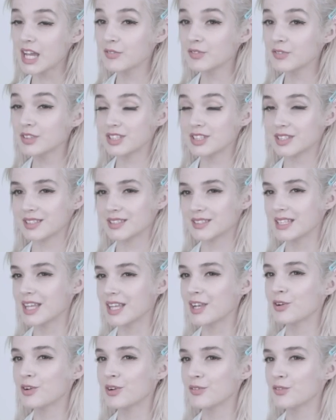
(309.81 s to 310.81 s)
vanishing from the
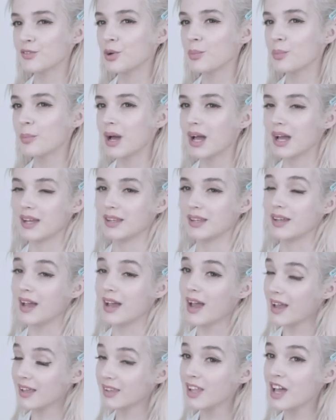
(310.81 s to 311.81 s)
internet,
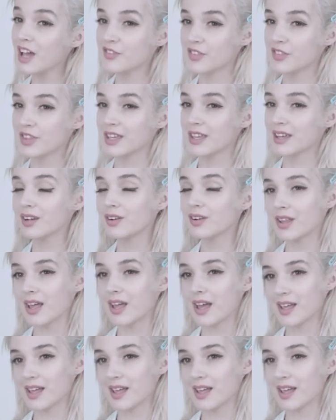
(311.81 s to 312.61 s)
Poppy was rearing her